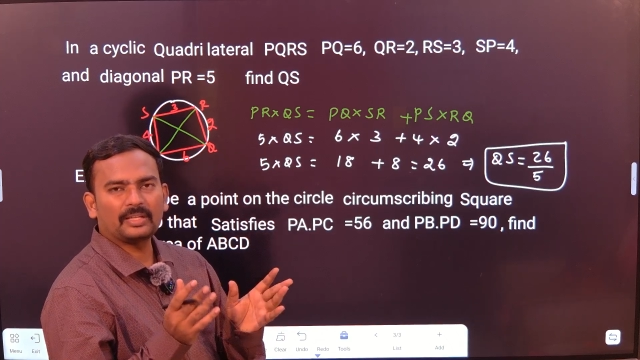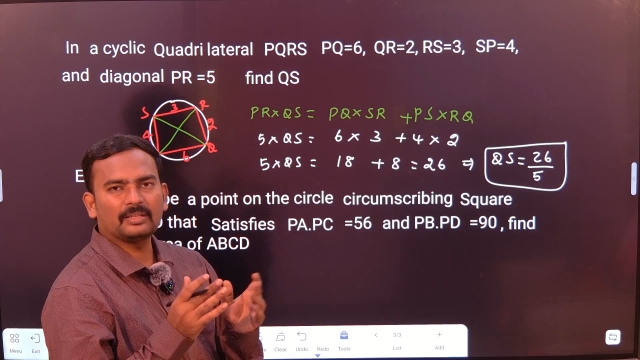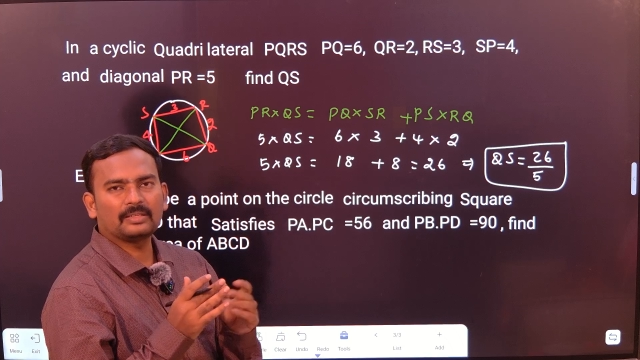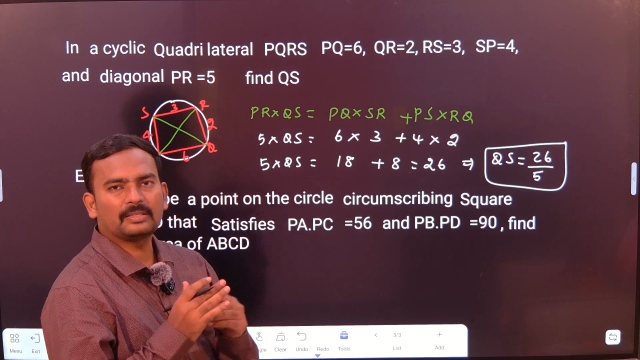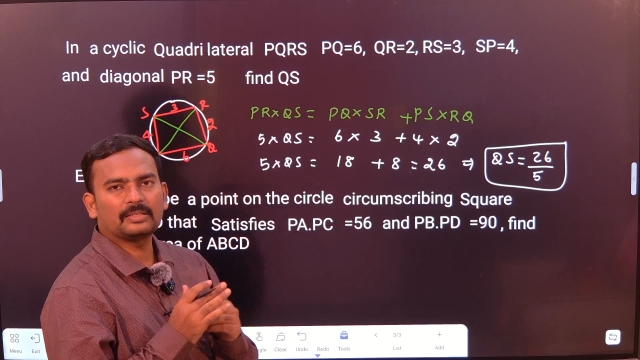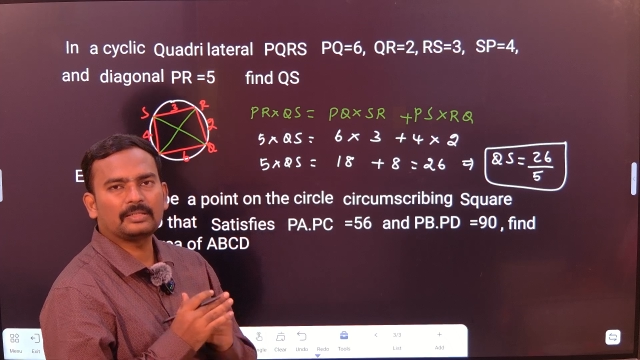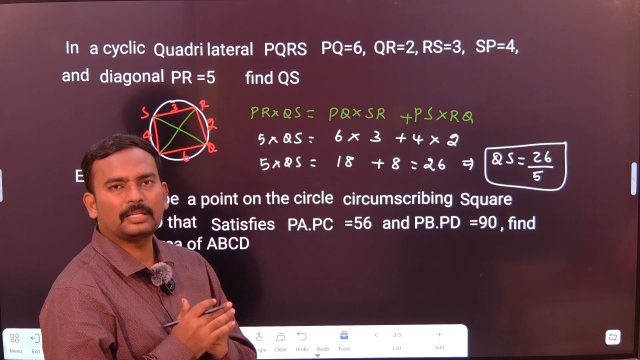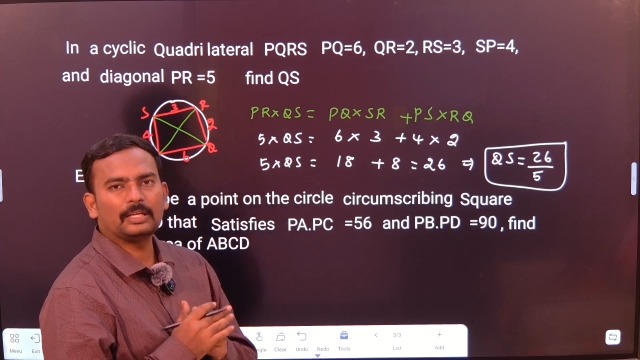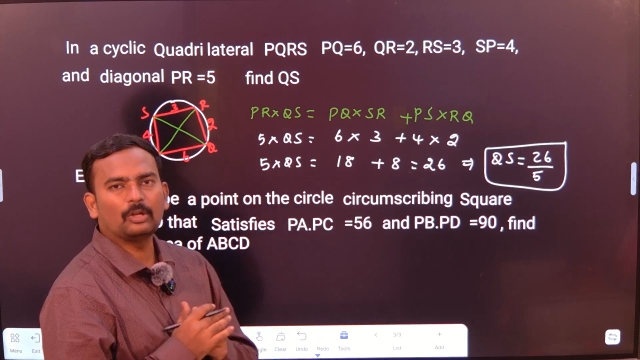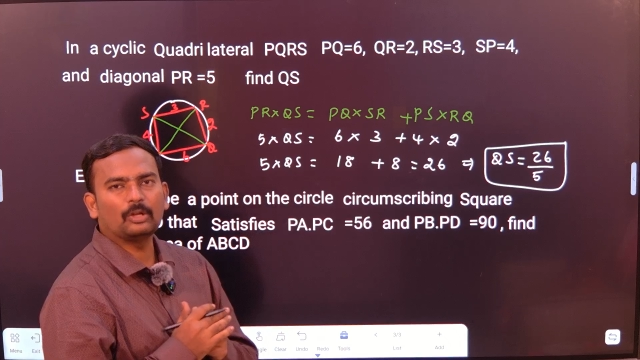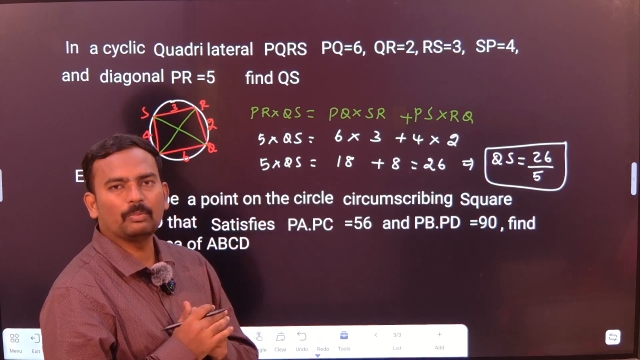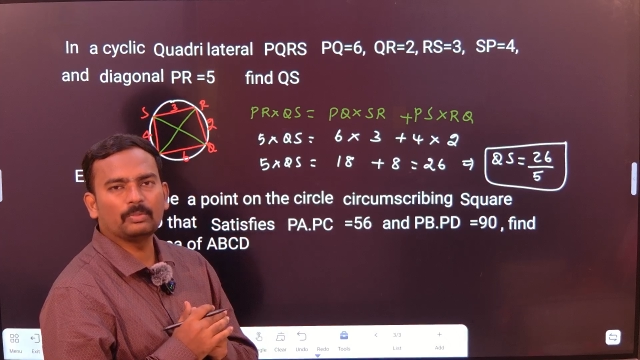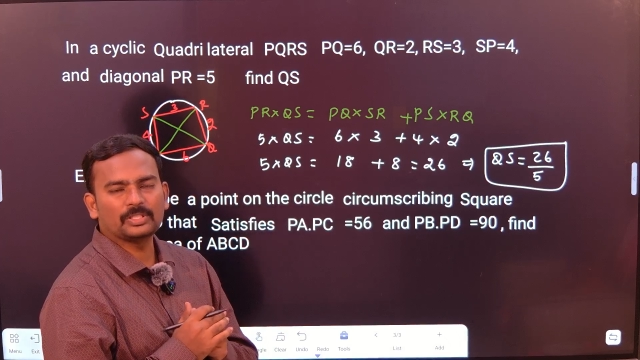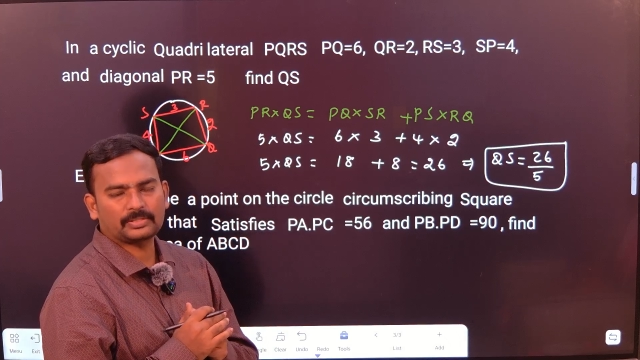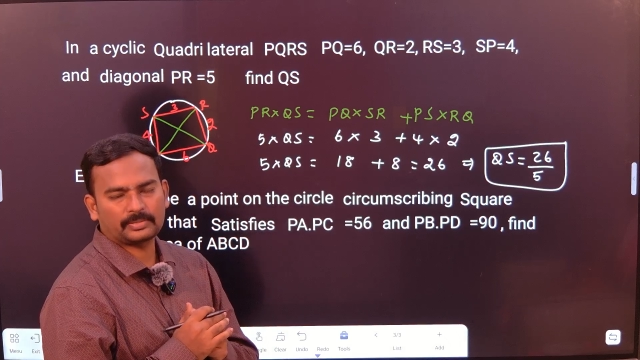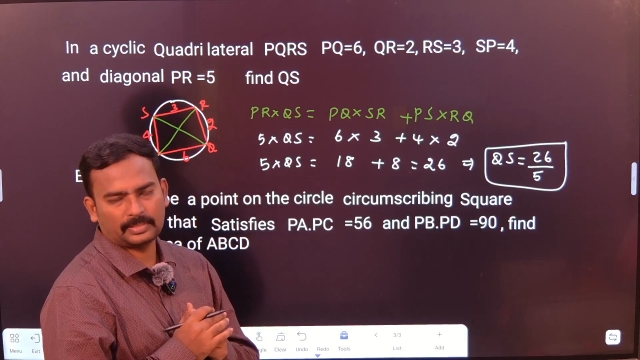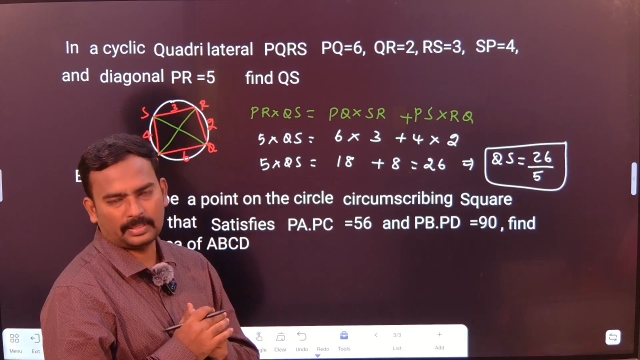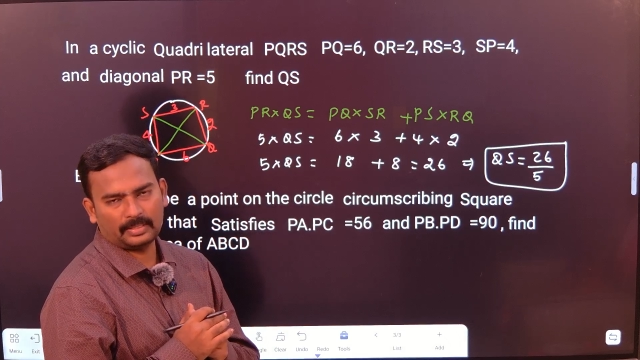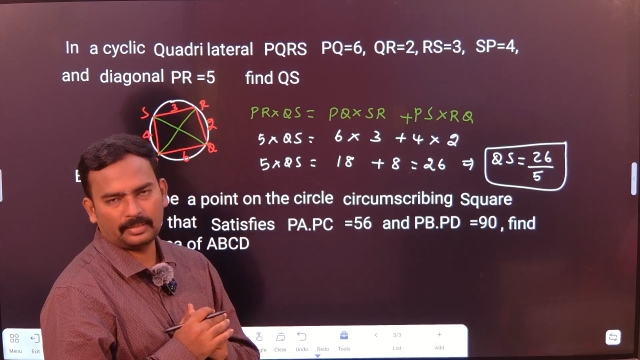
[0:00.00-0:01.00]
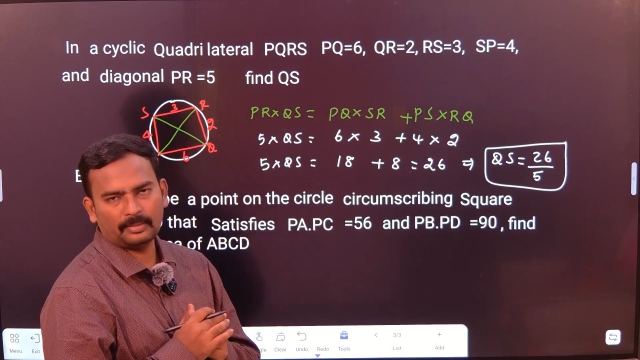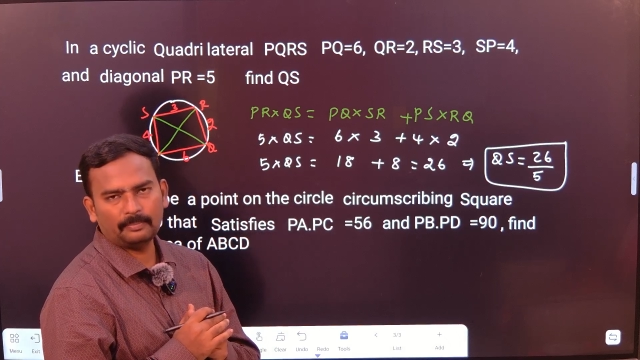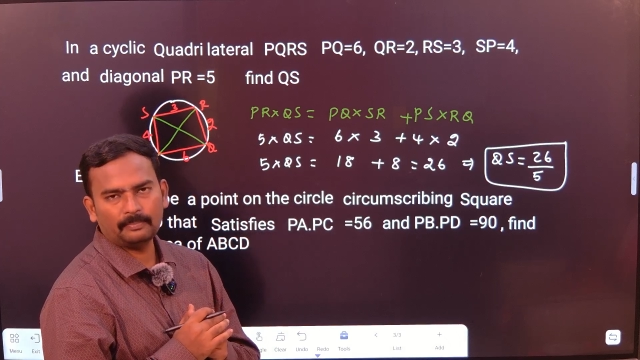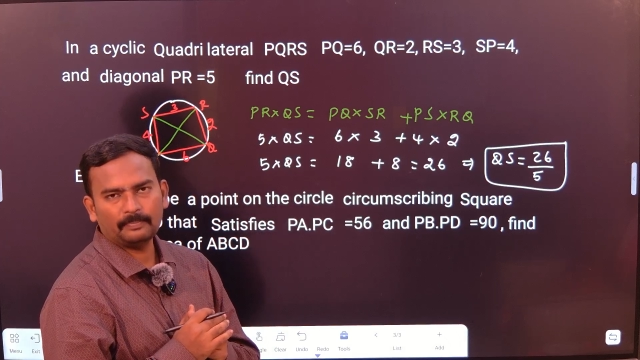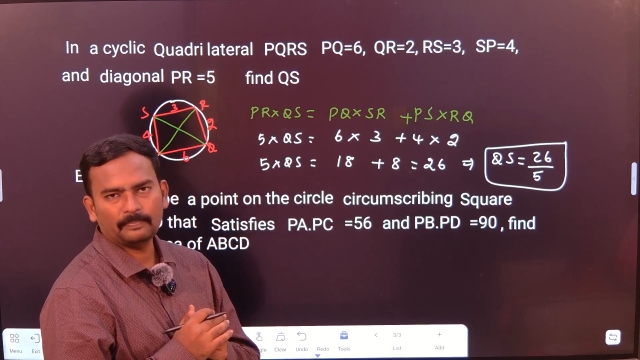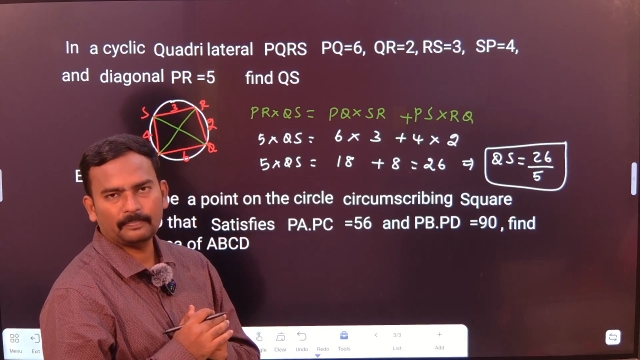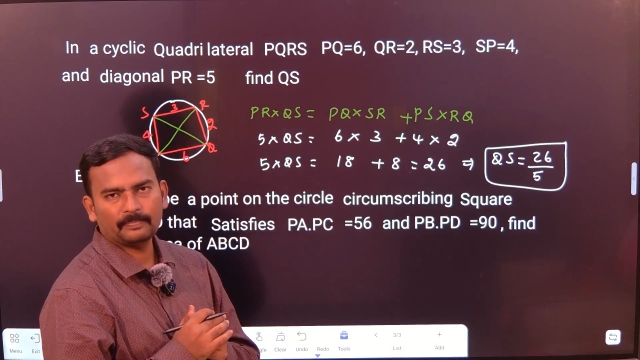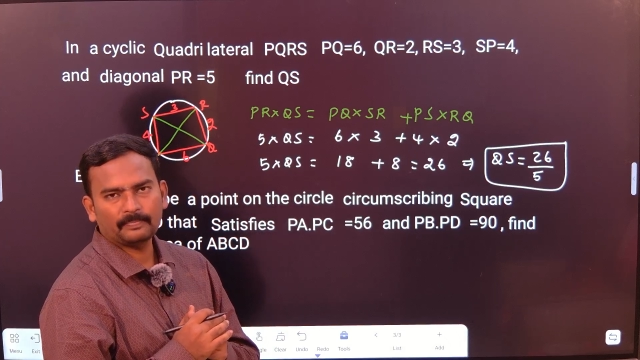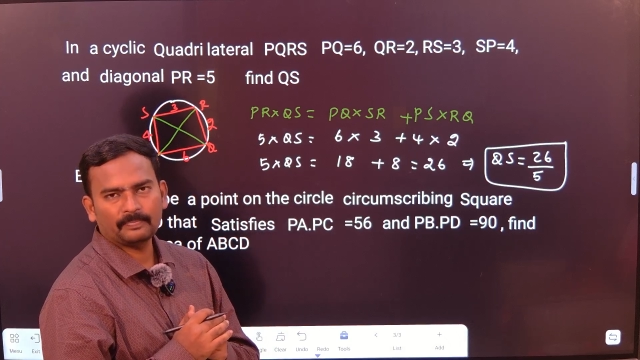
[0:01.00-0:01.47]
the Ptolemy's
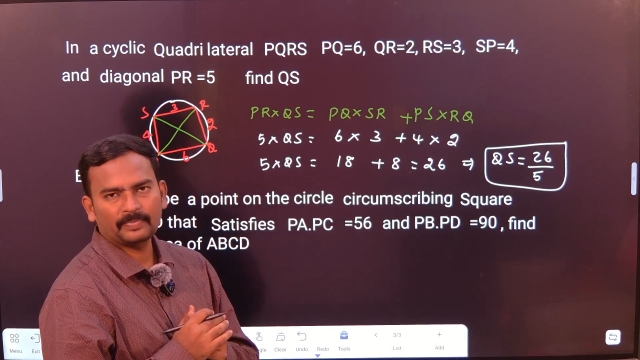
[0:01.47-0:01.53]
theorem.